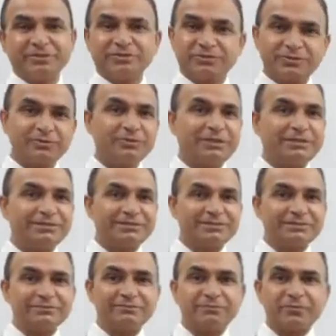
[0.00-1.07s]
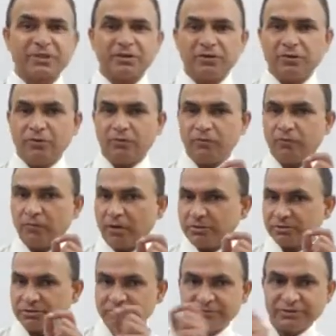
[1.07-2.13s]
Students,
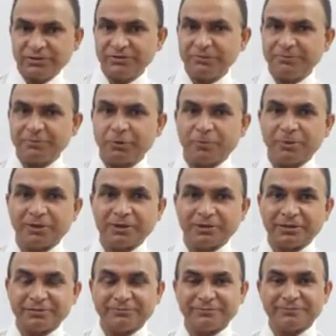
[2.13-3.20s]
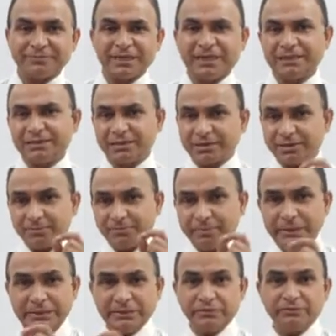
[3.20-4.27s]
watch the video properly and the
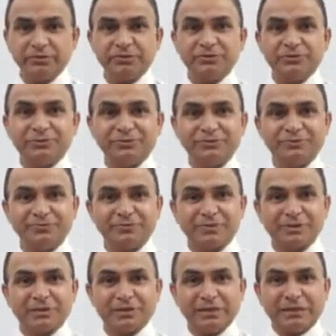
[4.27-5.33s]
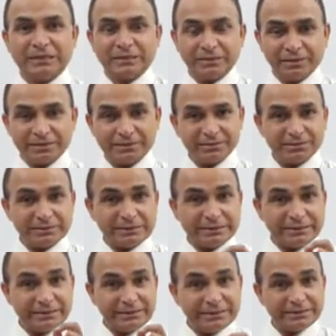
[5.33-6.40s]
complete video. Listen
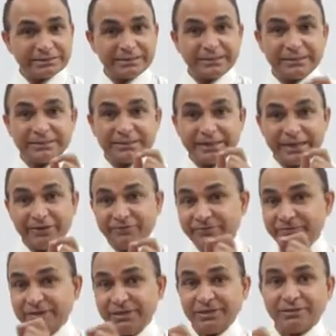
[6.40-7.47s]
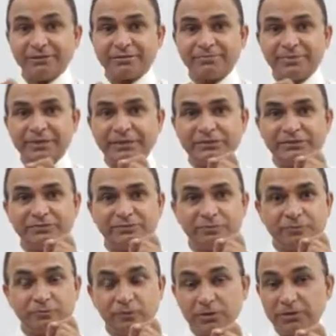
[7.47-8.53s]
each and every term and the
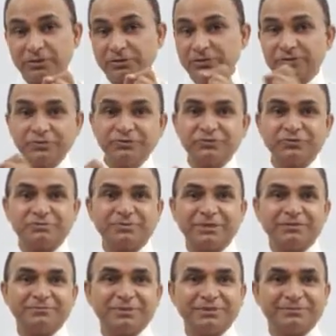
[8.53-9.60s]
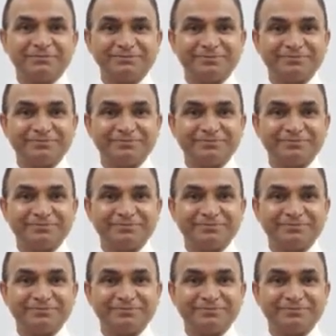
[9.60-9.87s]
word used by me.